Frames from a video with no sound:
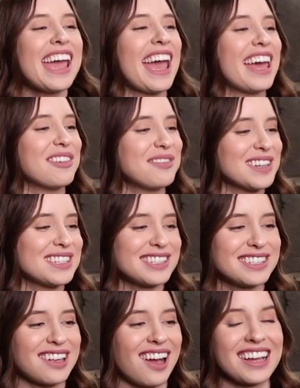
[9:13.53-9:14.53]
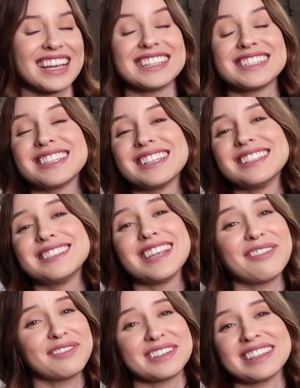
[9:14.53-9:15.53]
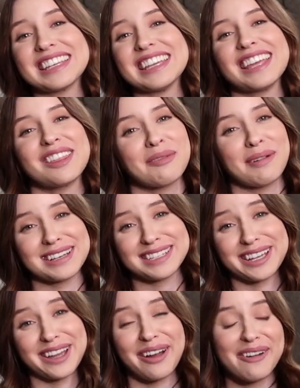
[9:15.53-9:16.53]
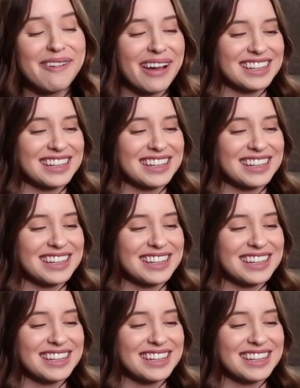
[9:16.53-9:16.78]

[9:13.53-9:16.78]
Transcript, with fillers: and a fuzzy sock is definitely the way to go.